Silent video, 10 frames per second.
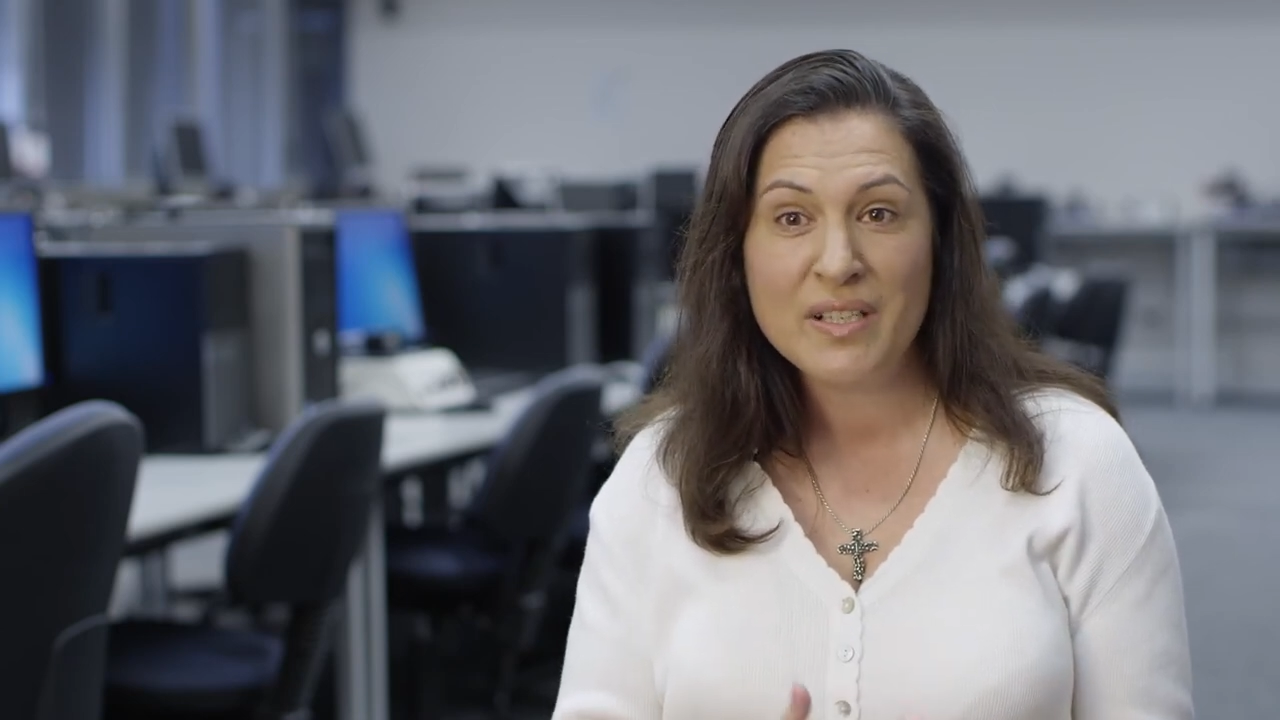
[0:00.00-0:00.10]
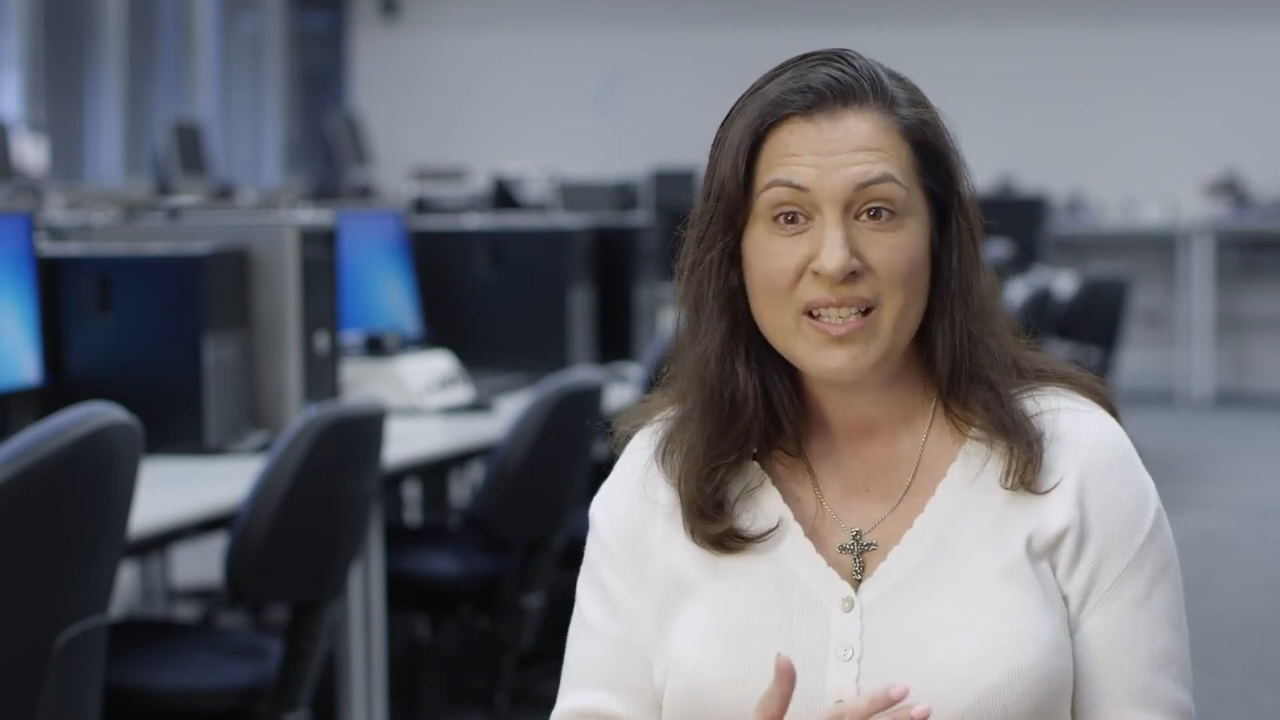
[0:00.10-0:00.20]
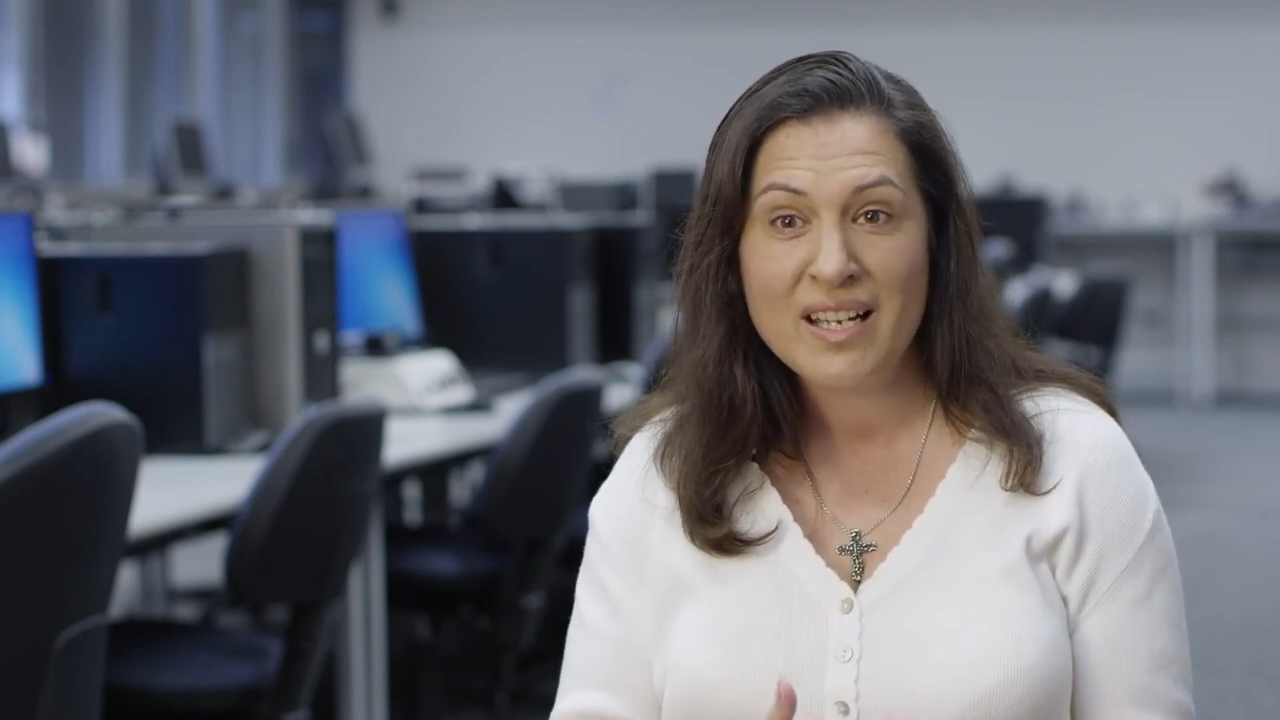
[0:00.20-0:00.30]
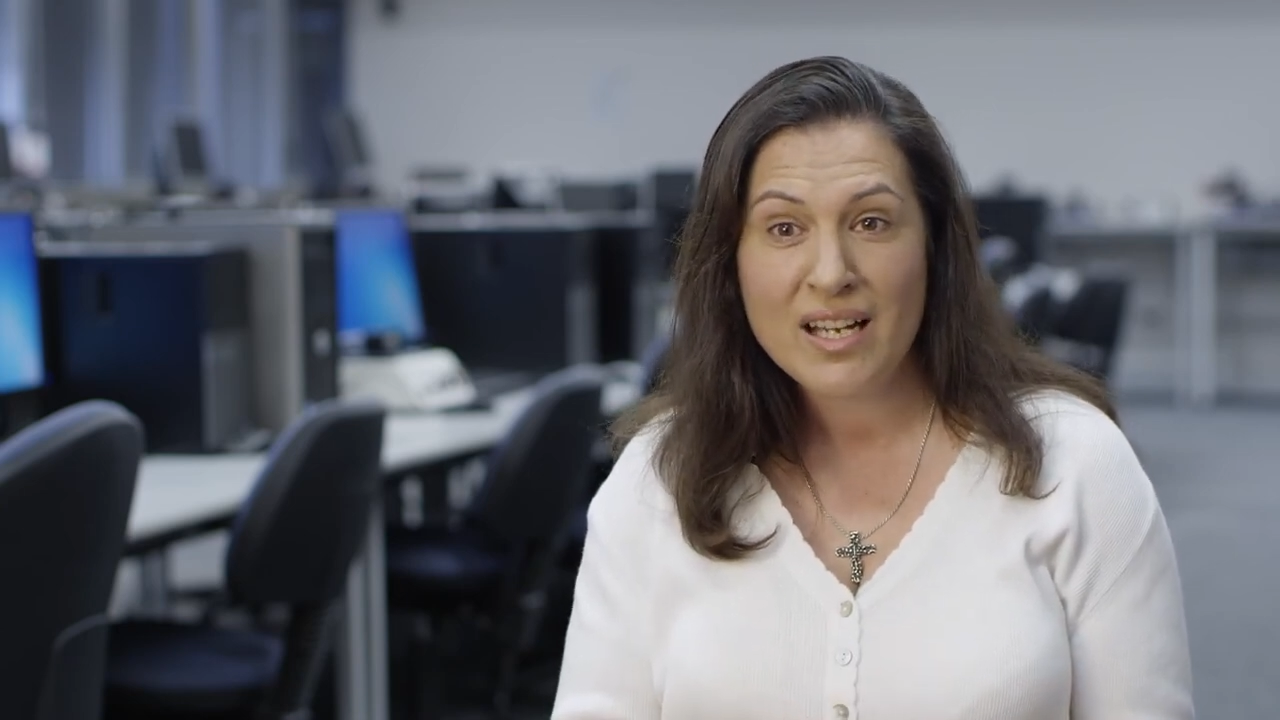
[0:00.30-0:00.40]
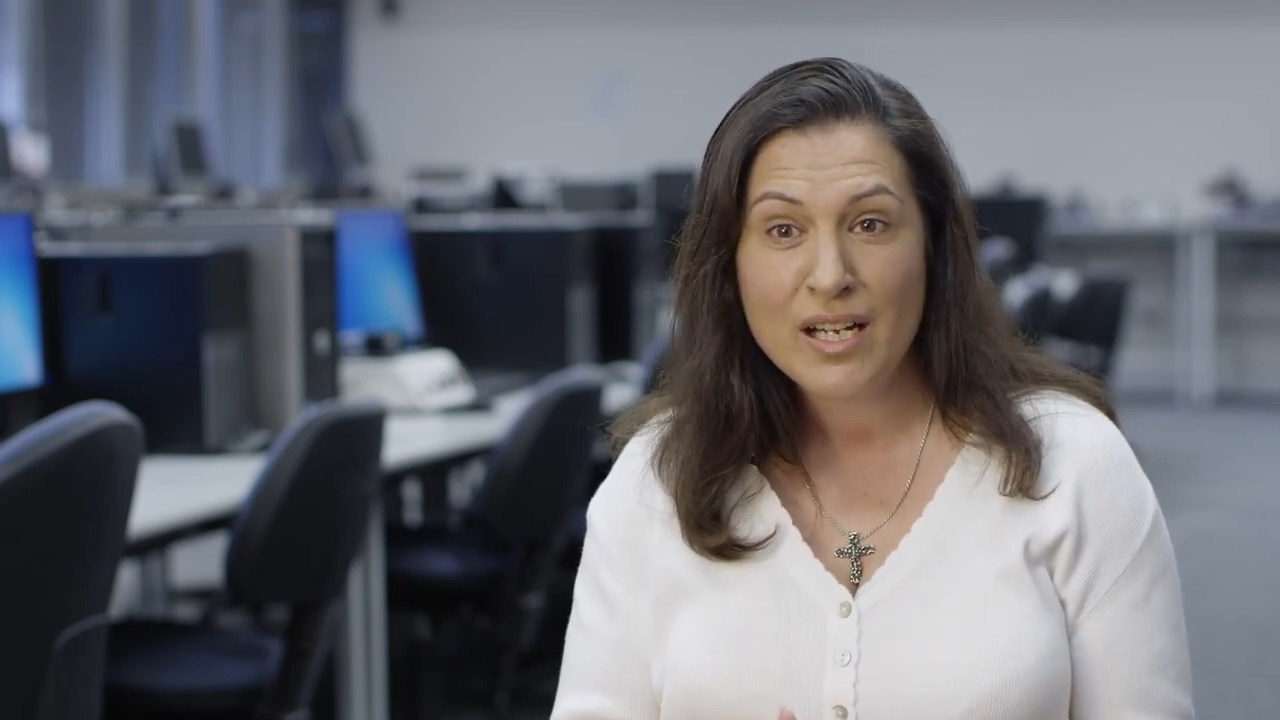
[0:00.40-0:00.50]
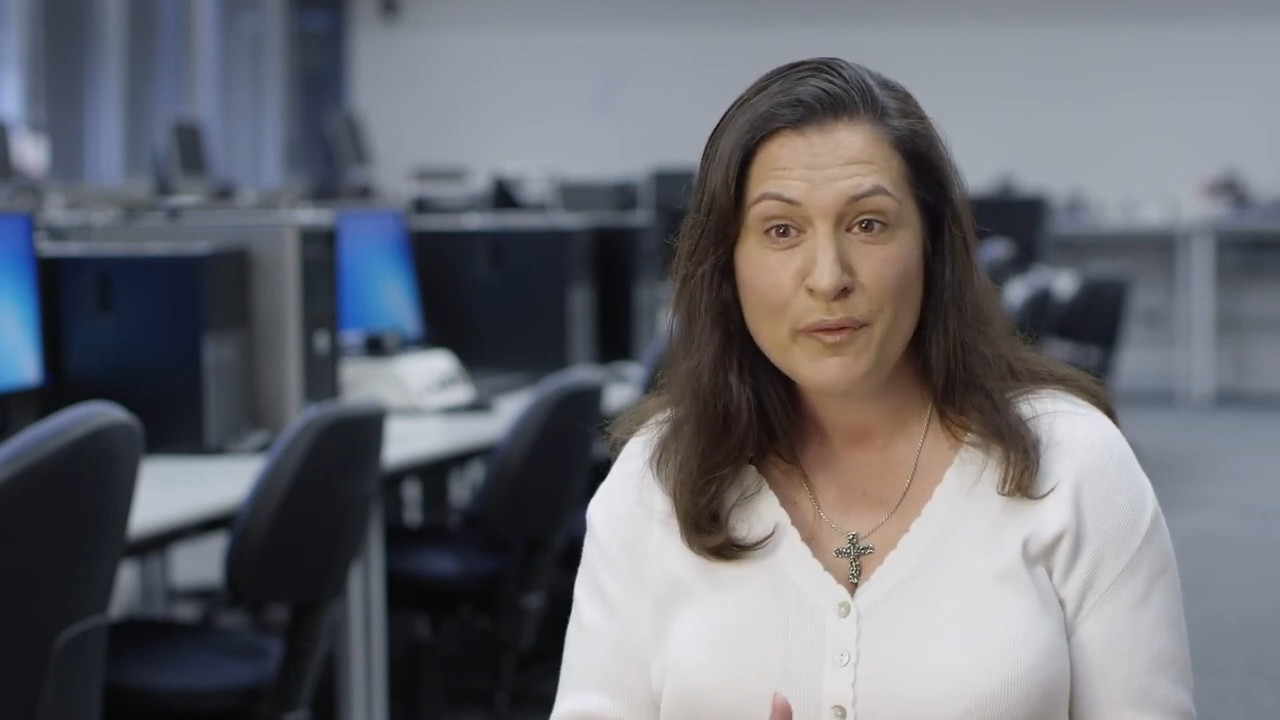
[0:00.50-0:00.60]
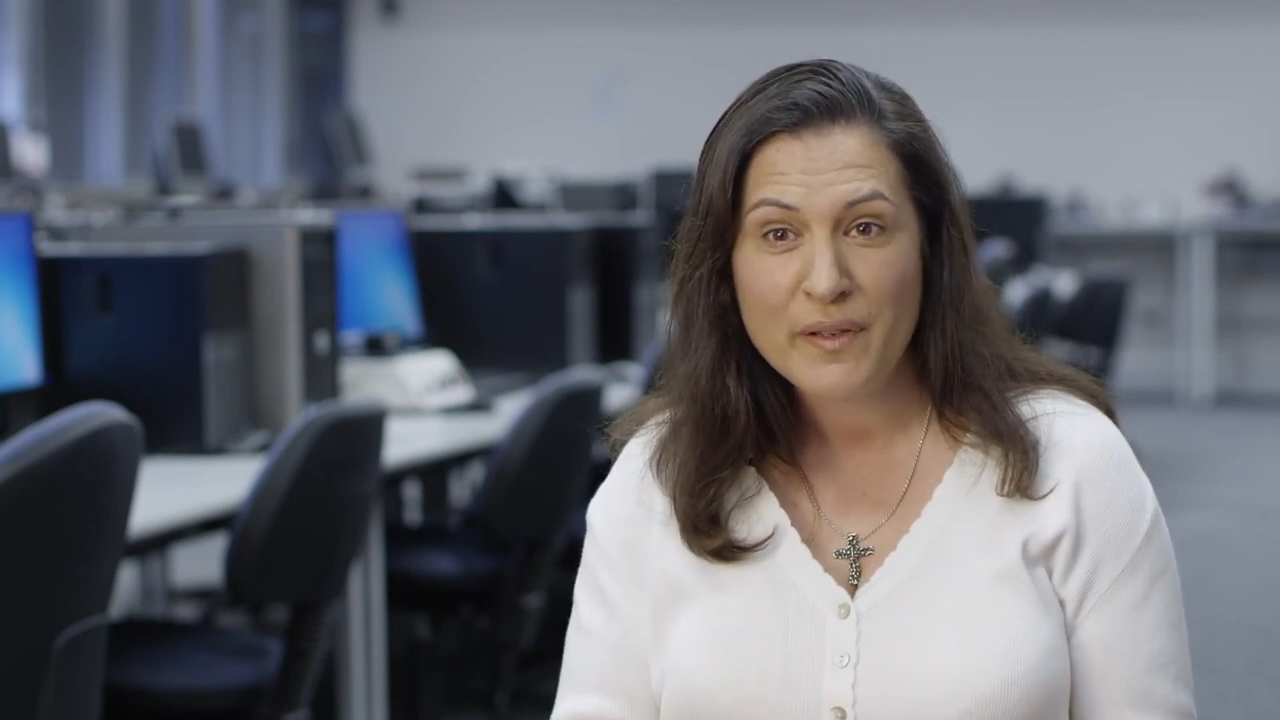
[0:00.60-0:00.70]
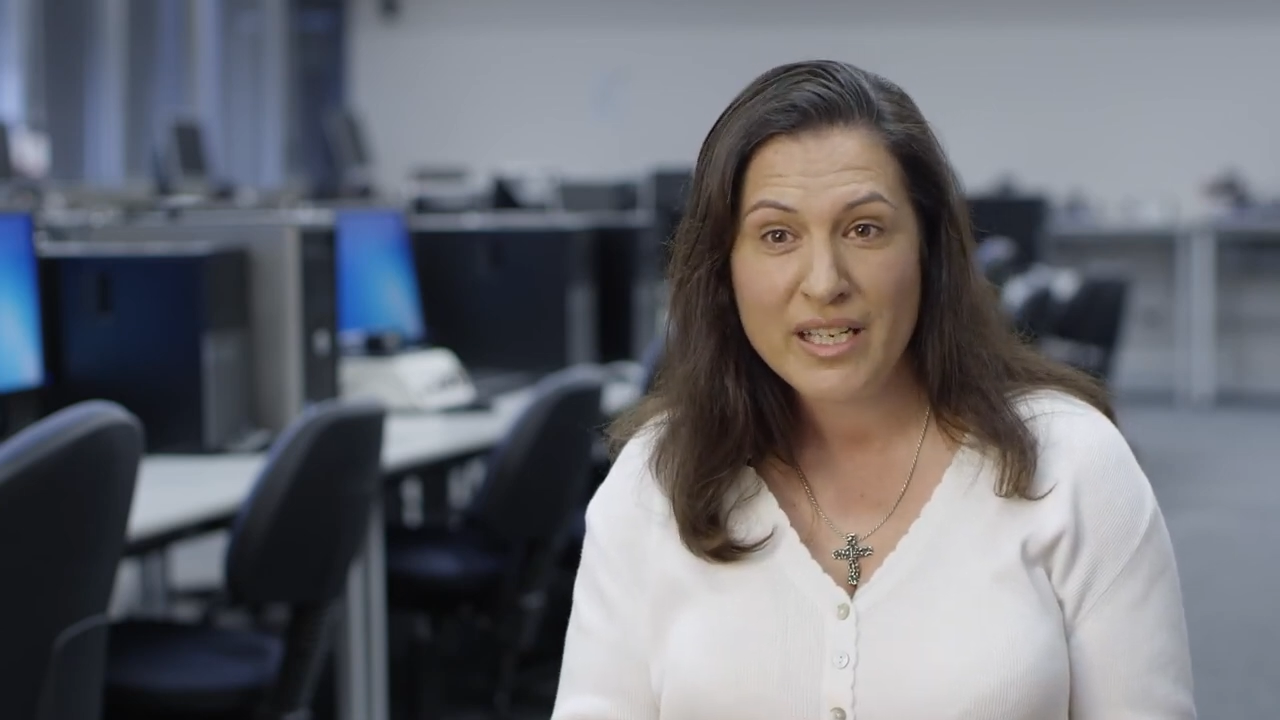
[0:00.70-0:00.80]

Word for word: and a half